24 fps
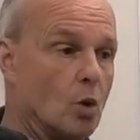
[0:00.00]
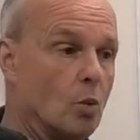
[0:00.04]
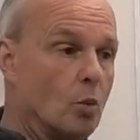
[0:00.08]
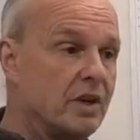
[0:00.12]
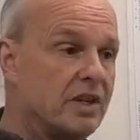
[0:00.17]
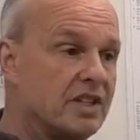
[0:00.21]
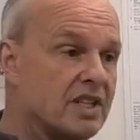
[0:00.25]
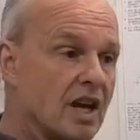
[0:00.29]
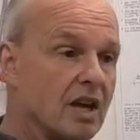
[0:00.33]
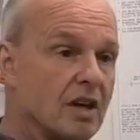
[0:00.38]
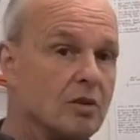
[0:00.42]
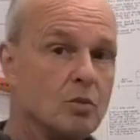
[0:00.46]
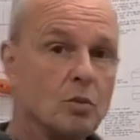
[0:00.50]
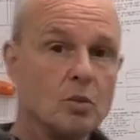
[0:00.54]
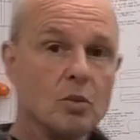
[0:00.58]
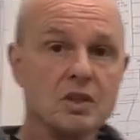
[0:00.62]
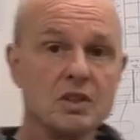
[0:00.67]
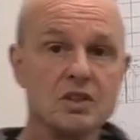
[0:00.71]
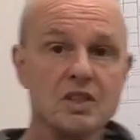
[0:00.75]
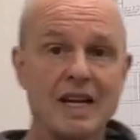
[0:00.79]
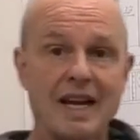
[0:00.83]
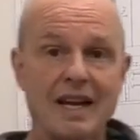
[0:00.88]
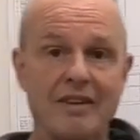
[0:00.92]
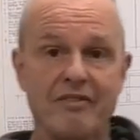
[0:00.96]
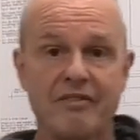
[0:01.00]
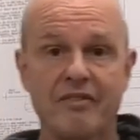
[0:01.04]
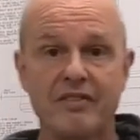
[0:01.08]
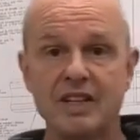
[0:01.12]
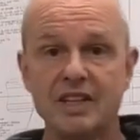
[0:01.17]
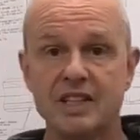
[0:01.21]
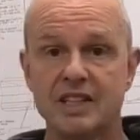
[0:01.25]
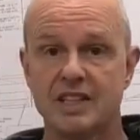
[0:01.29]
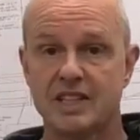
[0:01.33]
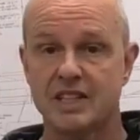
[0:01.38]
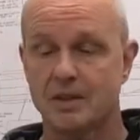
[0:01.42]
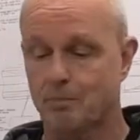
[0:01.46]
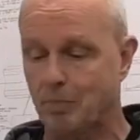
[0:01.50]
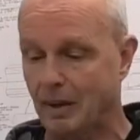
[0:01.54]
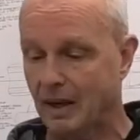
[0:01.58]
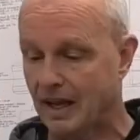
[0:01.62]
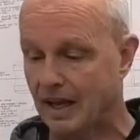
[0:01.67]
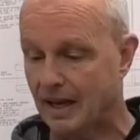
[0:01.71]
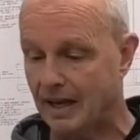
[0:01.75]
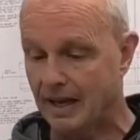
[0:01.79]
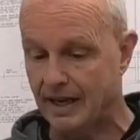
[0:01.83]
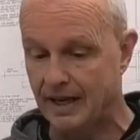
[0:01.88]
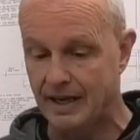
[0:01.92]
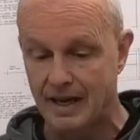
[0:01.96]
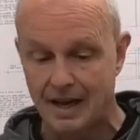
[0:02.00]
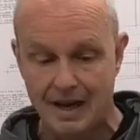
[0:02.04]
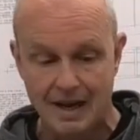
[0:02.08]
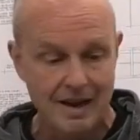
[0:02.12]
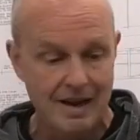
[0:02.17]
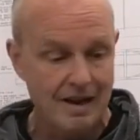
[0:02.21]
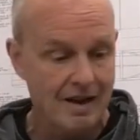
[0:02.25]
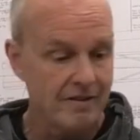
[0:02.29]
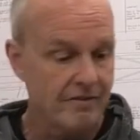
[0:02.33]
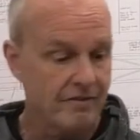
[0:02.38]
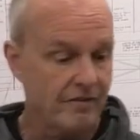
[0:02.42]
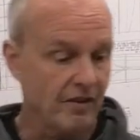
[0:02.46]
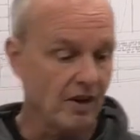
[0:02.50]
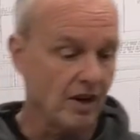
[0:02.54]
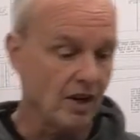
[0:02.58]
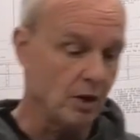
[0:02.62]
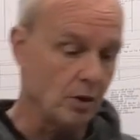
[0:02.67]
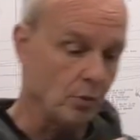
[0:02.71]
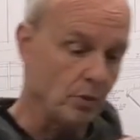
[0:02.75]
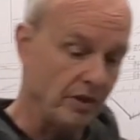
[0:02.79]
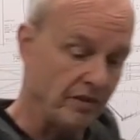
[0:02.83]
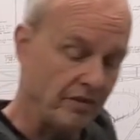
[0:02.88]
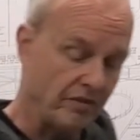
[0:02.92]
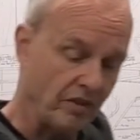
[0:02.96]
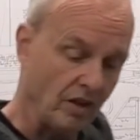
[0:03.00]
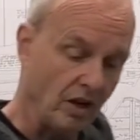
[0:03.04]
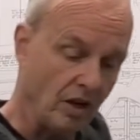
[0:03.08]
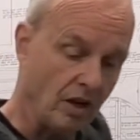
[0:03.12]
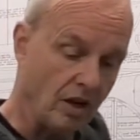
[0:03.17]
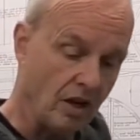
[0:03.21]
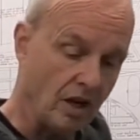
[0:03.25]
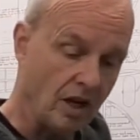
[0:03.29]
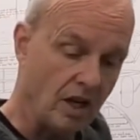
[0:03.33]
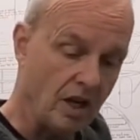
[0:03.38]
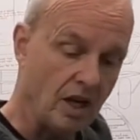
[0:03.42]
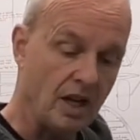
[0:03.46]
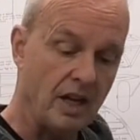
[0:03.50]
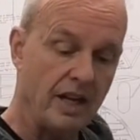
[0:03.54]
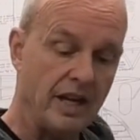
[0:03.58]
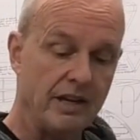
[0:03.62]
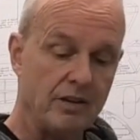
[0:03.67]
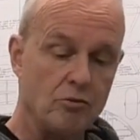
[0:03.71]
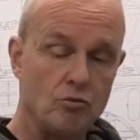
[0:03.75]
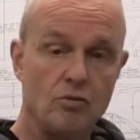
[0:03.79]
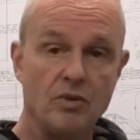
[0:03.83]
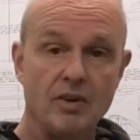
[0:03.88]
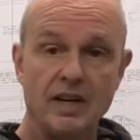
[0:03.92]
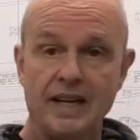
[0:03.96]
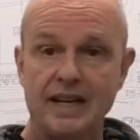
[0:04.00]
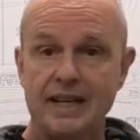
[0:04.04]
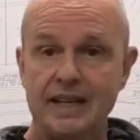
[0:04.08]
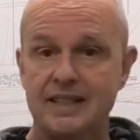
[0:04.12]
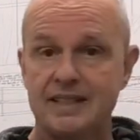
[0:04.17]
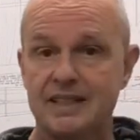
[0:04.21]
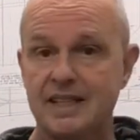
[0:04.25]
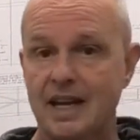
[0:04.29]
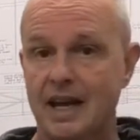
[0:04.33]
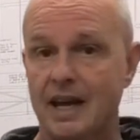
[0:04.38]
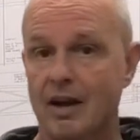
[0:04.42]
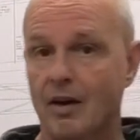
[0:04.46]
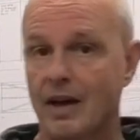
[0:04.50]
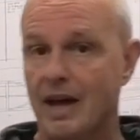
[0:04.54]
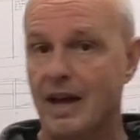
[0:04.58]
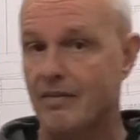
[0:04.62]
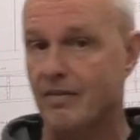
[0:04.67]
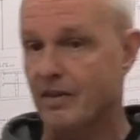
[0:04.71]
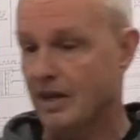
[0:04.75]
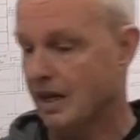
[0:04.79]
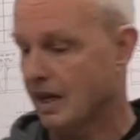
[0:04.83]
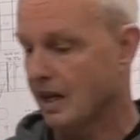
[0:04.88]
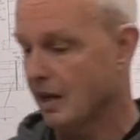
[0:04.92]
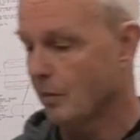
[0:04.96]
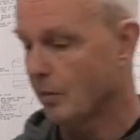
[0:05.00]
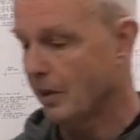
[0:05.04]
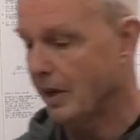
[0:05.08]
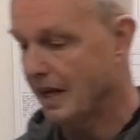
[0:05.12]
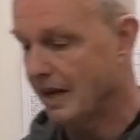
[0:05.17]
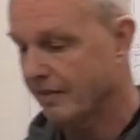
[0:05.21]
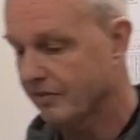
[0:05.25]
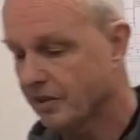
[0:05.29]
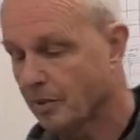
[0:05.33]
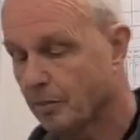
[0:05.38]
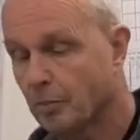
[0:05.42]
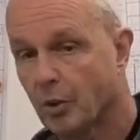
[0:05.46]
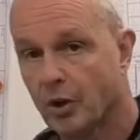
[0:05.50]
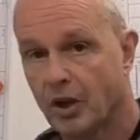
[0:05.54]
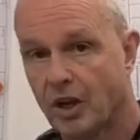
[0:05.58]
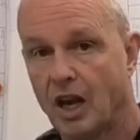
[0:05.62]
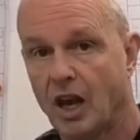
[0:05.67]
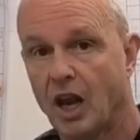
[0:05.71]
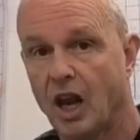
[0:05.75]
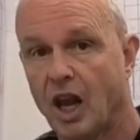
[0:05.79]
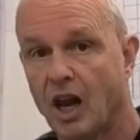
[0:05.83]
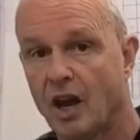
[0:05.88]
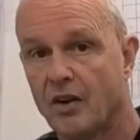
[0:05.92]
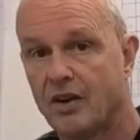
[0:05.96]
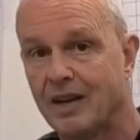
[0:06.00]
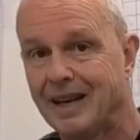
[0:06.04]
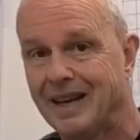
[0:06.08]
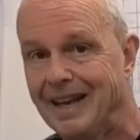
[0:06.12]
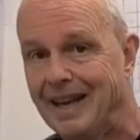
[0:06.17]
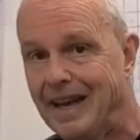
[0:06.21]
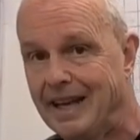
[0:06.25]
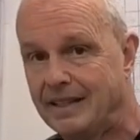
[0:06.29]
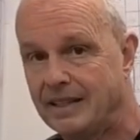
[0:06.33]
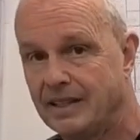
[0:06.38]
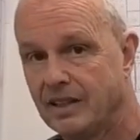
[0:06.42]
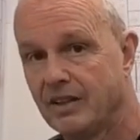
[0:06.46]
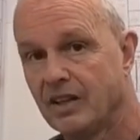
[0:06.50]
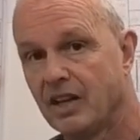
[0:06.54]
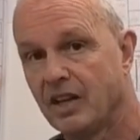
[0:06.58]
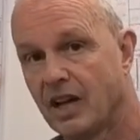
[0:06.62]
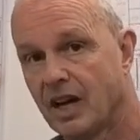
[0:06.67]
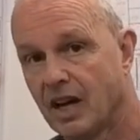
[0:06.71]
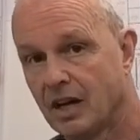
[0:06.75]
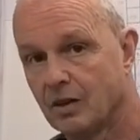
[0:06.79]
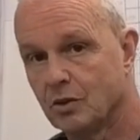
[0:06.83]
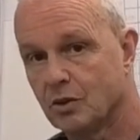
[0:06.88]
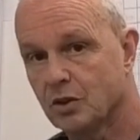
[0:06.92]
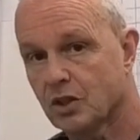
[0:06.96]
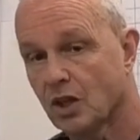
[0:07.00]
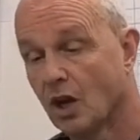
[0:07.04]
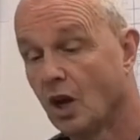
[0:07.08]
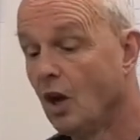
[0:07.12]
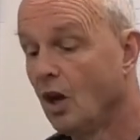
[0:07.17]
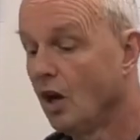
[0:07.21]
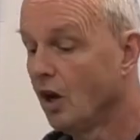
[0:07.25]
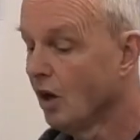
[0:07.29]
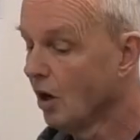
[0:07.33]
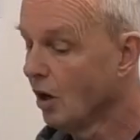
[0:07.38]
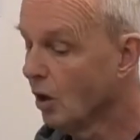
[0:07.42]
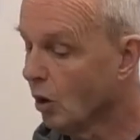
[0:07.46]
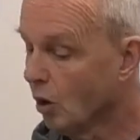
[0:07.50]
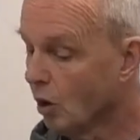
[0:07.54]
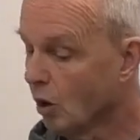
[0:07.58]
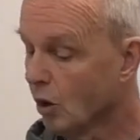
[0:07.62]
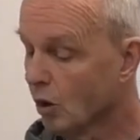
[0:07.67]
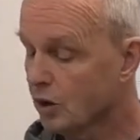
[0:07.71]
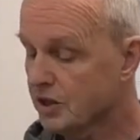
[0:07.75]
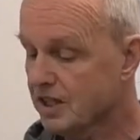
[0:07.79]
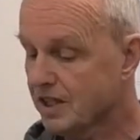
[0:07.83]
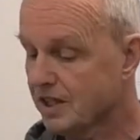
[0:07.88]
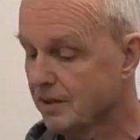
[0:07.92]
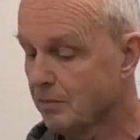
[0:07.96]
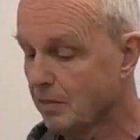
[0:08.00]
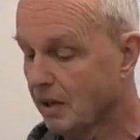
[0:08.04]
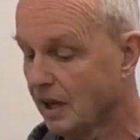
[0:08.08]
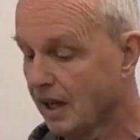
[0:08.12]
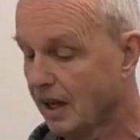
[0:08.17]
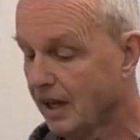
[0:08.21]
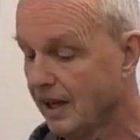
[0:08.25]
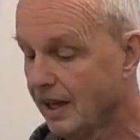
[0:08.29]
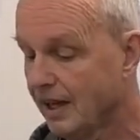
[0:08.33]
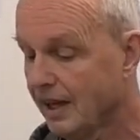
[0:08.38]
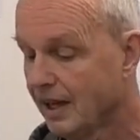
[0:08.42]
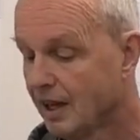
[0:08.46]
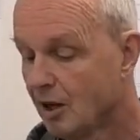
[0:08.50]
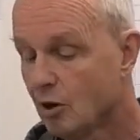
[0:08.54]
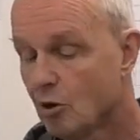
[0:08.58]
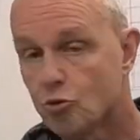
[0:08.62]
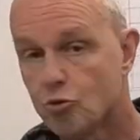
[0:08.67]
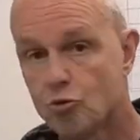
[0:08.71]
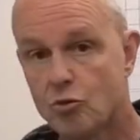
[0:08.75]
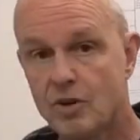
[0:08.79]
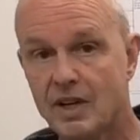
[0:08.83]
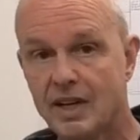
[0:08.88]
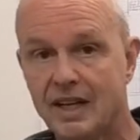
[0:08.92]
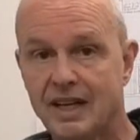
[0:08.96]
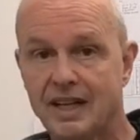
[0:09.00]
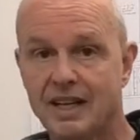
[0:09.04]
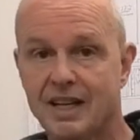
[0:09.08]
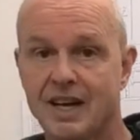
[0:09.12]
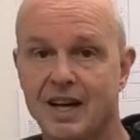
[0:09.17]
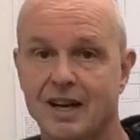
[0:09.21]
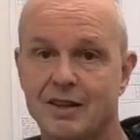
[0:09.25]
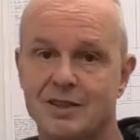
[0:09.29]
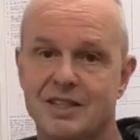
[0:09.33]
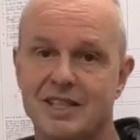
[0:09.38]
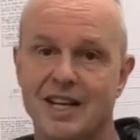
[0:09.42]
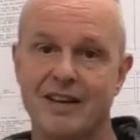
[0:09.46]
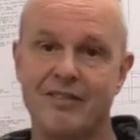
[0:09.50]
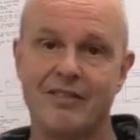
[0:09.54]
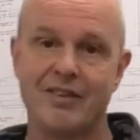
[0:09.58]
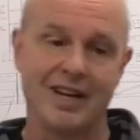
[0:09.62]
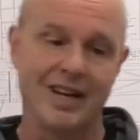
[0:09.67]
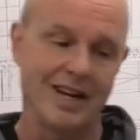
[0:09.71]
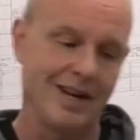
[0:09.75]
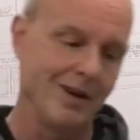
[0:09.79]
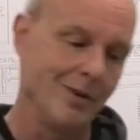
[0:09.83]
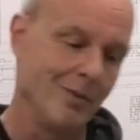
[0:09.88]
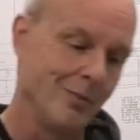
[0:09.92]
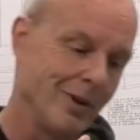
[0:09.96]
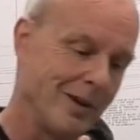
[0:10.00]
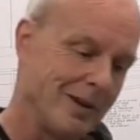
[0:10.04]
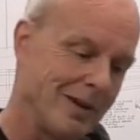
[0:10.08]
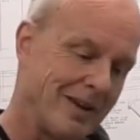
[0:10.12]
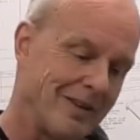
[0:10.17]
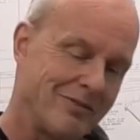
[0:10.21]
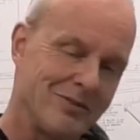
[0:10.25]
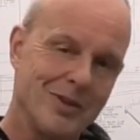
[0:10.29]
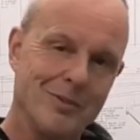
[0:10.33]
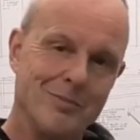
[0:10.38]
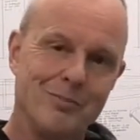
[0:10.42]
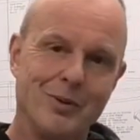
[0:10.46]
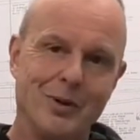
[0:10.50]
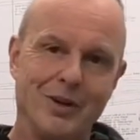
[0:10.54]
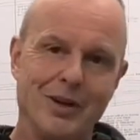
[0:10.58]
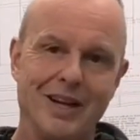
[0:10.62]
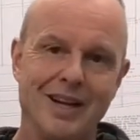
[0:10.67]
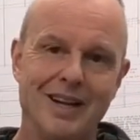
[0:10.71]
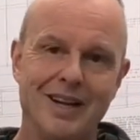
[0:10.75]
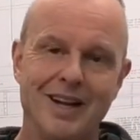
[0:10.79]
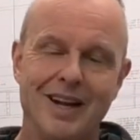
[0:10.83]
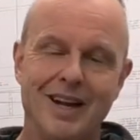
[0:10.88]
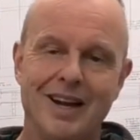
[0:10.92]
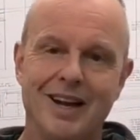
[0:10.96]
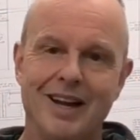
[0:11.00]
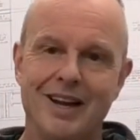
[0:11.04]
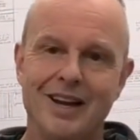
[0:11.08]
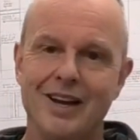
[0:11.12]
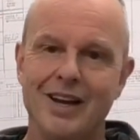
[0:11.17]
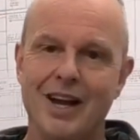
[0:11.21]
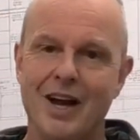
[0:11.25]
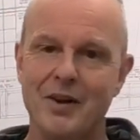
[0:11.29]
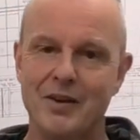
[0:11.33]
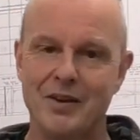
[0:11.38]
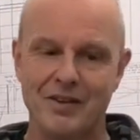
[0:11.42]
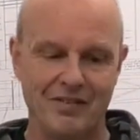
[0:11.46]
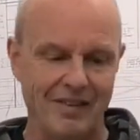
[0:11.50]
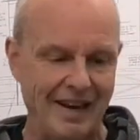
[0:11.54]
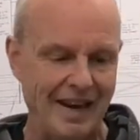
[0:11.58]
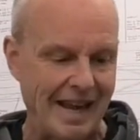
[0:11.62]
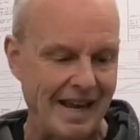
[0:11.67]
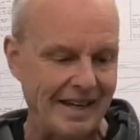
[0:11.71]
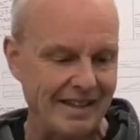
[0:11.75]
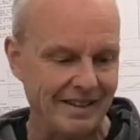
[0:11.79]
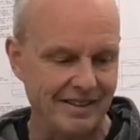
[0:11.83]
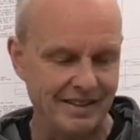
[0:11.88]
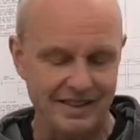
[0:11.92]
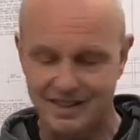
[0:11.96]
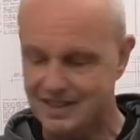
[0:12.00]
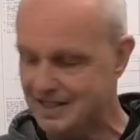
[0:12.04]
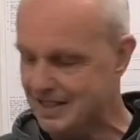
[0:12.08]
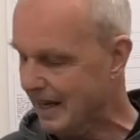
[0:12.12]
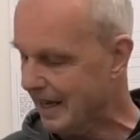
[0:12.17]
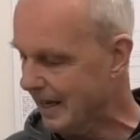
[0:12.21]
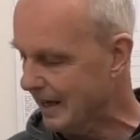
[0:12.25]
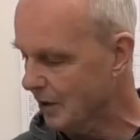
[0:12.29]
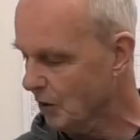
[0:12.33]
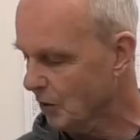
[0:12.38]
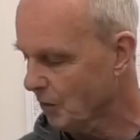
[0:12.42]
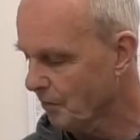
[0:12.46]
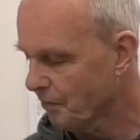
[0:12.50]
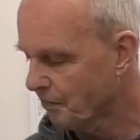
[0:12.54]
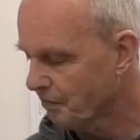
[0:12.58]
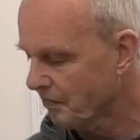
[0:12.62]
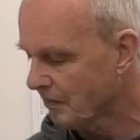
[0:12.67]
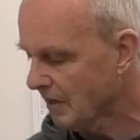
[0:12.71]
We don't want to finish a plane and find we've got it really tail heavy and we have to put a load of lead in the nose or similarly really nose heavy and we have to put a, a load of lead in the tail.